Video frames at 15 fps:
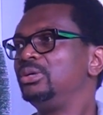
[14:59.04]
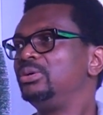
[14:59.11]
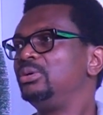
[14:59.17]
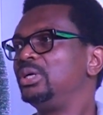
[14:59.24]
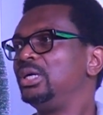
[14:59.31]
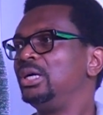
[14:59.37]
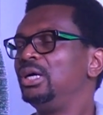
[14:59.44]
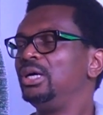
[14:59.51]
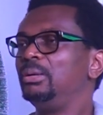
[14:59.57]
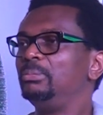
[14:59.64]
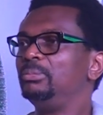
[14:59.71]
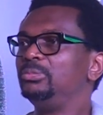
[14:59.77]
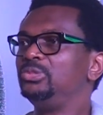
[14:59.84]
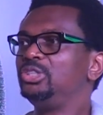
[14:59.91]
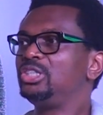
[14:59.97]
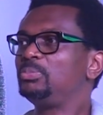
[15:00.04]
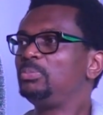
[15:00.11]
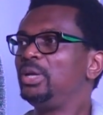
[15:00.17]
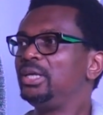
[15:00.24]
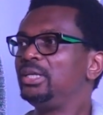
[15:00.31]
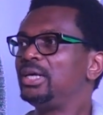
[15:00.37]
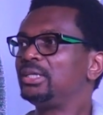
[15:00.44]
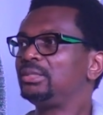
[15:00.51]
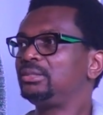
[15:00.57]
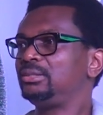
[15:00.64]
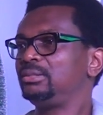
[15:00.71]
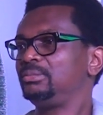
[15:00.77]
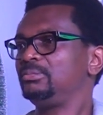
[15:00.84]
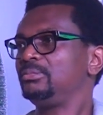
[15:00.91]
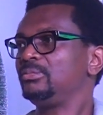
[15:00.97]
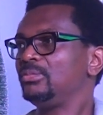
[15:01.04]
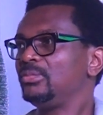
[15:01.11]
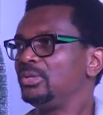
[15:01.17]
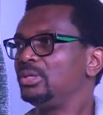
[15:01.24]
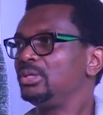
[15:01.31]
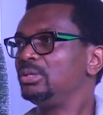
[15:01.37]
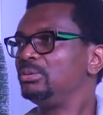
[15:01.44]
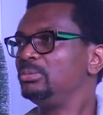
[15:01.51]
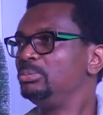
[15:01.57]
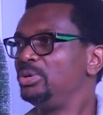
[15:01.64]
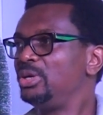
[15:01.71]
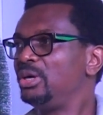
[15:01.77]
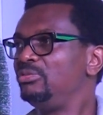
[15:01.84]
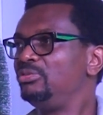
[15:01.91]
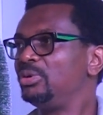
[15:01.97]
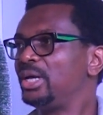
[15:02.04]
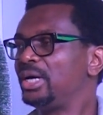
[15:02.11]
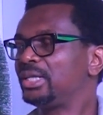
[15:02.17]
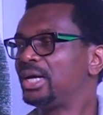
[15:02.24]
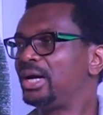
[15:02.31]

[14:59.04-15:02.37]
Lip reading: and display that behavior, that